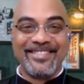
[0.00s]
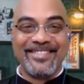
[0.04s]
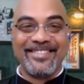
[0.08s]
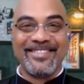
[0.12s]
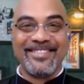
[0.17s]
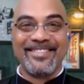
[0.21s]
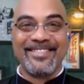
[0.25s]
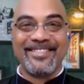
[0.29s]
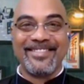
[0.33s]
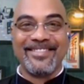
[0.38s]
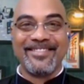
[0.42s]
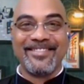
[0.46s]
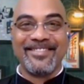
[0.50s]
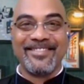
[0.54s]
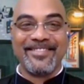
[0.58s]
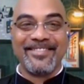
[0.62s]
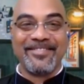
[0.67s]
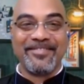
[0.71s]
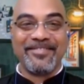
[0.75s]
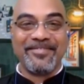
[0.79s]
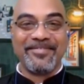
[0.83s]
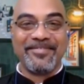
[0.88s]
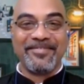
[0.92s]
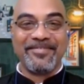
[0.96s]

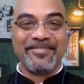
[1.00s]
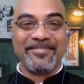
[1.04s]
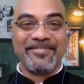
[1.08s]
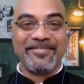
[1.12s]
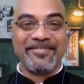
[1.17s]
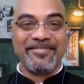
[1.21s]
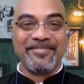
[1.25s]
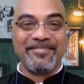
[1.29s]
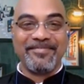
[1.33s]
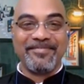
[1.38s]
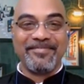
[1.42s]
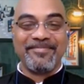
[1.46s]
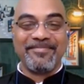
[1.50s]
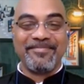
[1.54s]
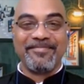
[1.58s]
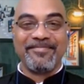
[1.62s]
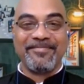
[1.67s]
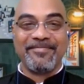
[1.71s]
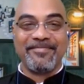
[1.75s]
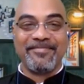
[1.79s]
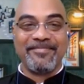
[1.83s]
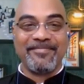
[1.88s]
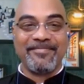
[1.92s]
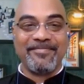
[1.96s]

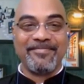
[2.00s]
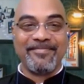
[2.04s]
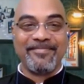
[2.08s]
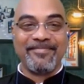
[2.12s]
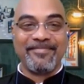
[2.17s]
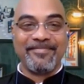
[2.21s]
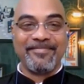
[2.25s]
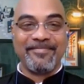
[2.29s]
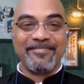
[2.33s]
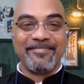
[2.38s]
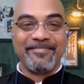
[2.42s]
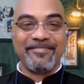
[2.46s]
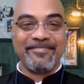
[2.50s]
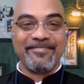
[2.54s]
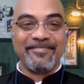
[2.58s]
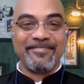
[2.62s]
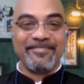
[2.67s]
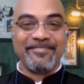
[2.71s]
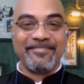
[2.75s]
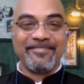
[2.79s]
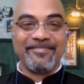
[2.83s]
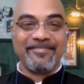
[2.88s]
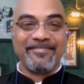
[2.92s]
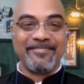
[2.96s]

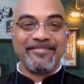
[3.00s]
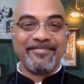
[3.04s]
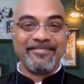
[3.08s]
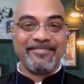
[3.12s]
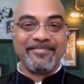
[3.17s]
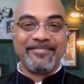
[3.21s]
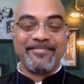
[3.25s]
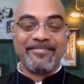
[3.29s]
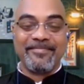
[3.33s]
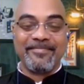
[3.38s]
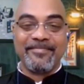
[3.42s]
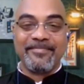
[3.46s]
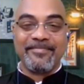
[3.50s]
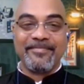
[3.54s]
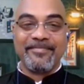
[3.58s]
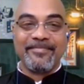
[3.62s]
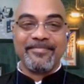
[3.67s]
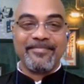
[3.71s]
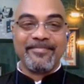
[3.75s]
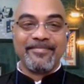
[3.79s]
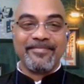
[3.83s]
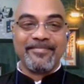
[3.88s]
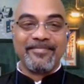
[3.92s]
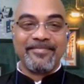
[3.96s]

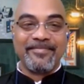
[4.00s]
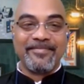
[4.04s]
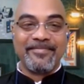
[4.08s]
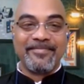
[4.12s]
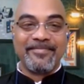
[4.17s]
No words are spoken by the person on screen.